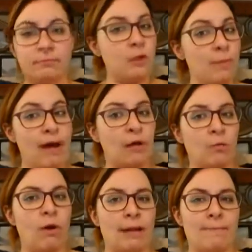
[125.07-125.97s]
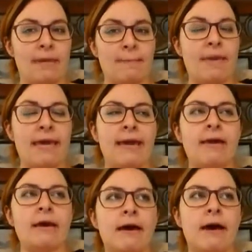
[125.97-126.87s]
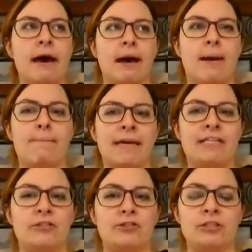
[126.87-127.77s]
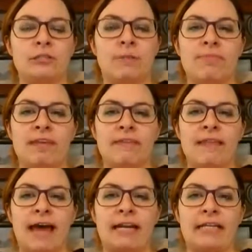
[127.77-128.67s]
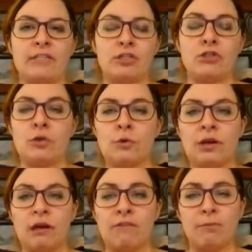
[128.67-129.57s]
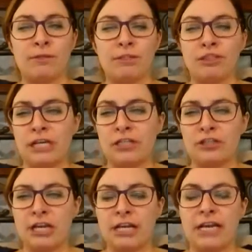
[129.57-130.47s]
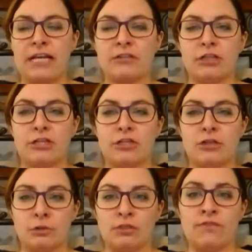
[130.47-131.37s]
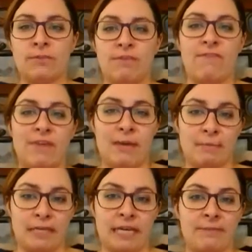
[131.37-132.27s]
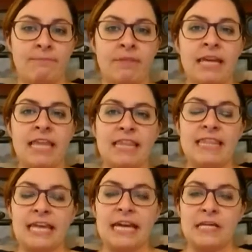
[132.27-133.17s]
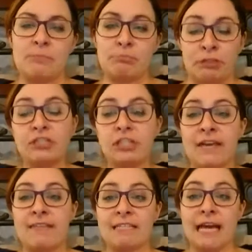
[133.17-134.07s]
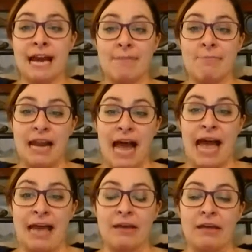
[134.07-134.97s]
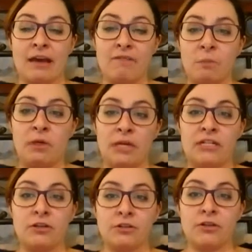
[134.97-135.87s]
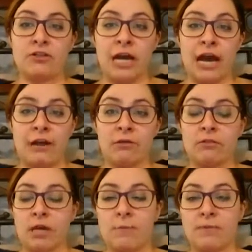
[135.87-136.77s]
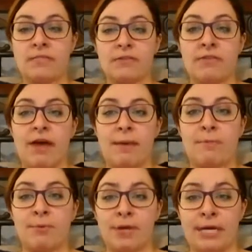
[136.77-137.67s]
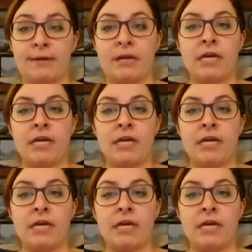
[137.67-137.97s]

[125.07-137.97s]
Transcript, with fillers: no matter what it may be, um, it's just something that is a token of appreciation and it, it shows from the family that they appreciate the time that I have put into their child up until that point.